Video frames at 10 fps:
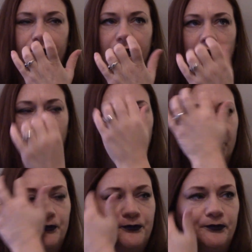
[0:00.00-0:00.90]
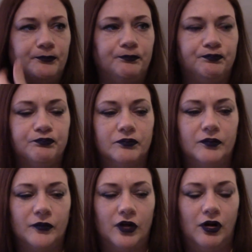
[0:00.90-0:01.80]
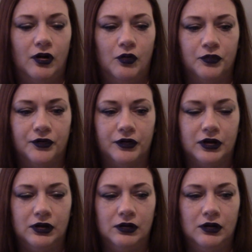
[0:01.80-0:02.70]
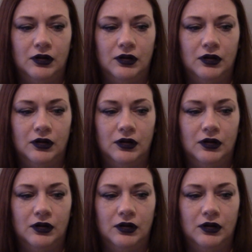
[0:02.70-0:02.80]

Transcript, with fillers: um, Whole 30,